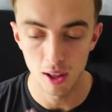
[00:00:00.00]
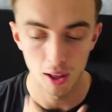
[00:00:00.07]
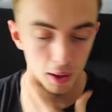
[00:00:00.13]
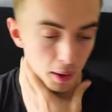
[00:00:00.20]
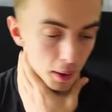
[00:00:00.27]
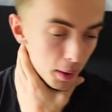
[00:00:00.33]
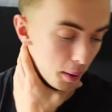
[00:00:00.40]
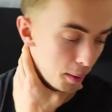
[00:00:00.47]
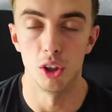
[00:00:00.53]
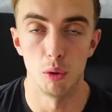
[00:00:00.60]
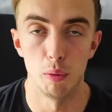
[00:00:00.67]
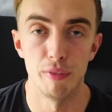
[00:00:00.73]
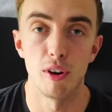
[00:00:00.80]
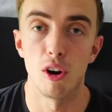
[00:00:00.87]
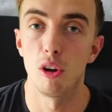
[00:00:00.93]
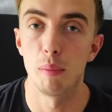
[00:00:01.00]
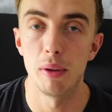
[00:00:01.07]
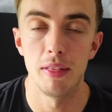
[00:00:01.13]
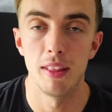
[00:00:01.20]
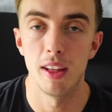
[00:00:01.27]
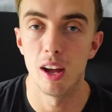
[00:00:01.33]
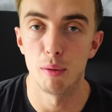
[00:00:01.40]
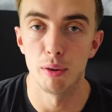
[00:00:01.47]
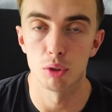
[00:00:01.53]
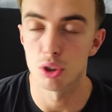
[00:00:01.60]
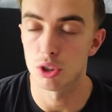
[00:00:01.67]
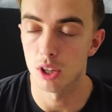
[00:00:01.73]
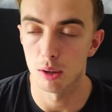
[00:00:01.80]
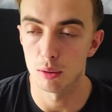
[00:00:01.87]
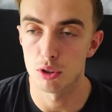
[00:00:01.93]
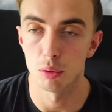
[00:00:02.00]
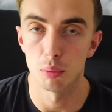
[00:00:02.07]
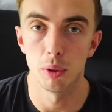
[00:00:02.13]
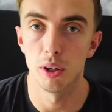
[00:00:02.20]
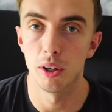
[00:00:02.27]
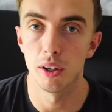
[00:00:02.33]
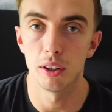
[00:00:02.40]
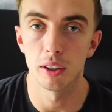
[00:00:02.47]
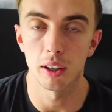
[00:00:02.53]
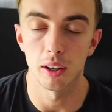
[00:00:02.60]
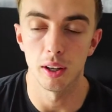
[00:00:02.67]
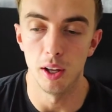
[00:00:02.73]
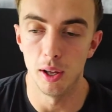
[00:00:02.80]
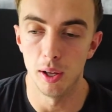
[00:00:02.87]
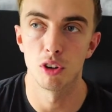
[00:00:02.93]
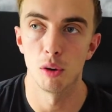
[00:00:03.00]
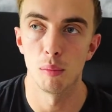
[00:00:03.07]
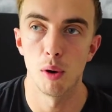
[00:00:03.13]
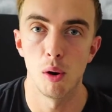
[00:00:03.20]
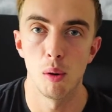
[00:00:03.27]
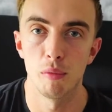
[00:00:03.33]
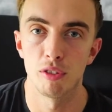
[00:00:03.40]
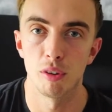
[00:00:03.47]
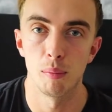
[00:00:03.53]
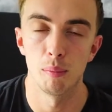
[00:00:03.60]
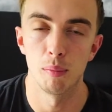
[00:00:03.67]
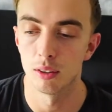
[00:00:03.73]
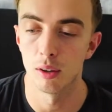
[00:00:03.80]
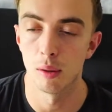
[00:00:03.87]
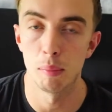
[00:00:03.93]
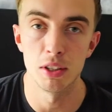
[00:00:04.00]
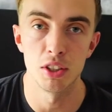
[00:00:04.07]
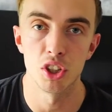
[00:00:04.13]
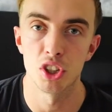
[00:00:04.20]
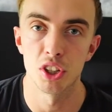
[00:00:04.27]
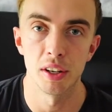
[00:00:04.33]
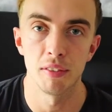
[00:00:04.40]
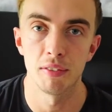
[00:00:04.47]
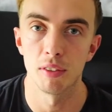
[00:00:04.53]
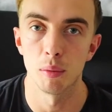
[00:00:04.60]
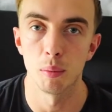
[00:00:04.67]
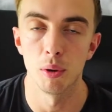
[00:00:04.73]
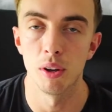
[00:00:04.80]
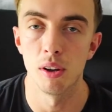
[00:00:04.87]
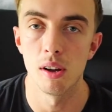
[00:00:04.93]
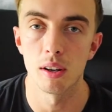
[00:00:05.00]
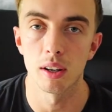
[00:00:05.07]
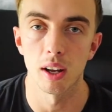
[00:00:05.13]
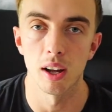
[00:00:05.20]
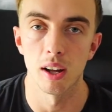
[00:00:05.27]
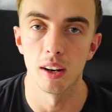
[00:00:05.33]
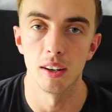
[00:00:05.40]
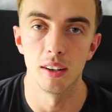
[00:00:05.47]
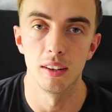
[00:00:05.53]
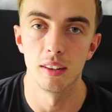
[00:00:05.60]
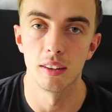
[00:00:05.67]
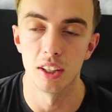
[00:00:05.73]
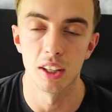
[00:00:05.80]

You know, we've all been there, we've rushed out to work, come home from a busy shift at work, and you